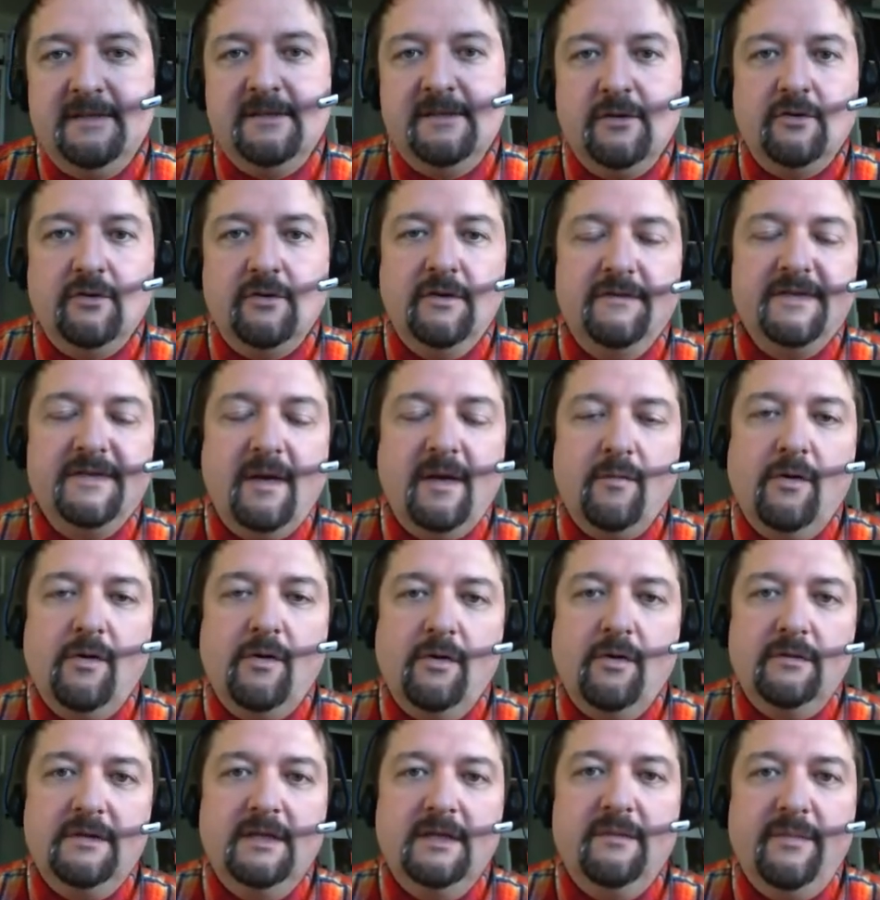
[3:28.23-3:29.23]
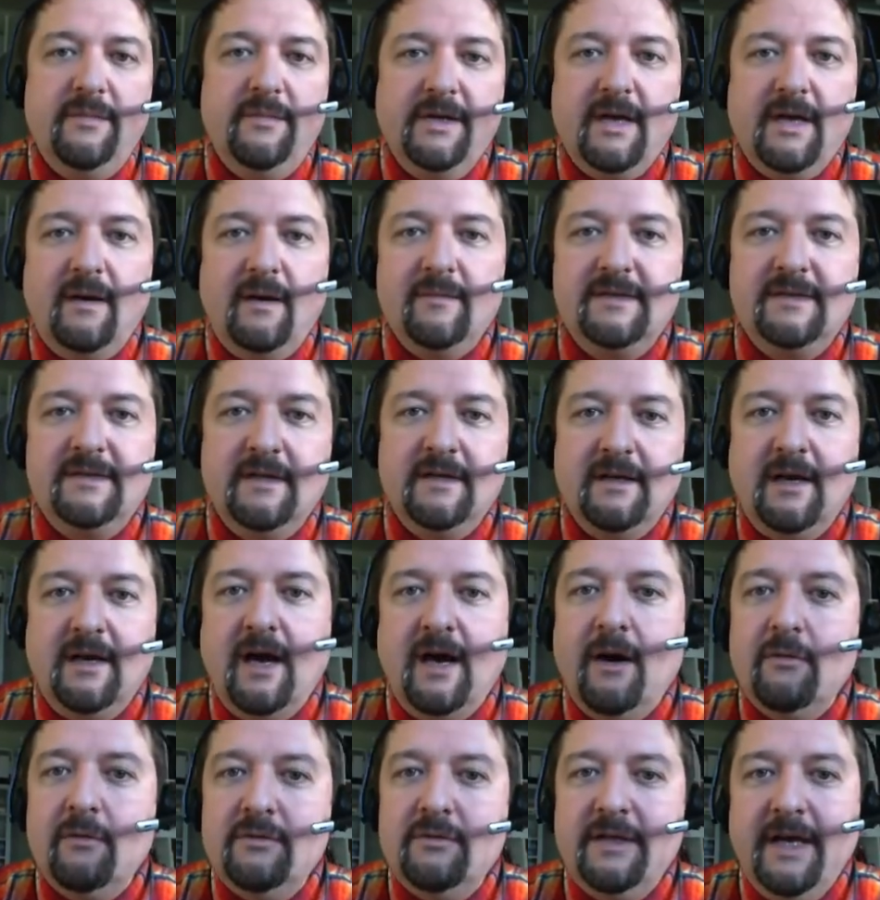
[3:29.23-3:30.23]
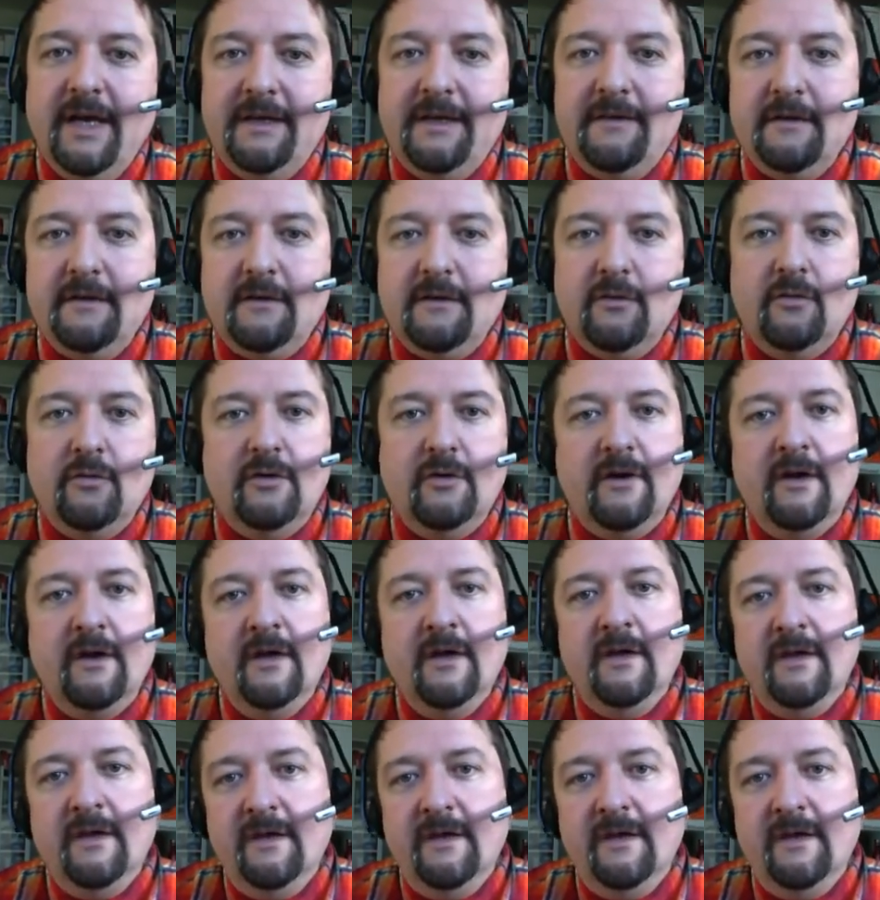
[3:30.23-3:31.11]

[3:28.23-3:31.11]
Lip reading: So if some content becomes outdated, or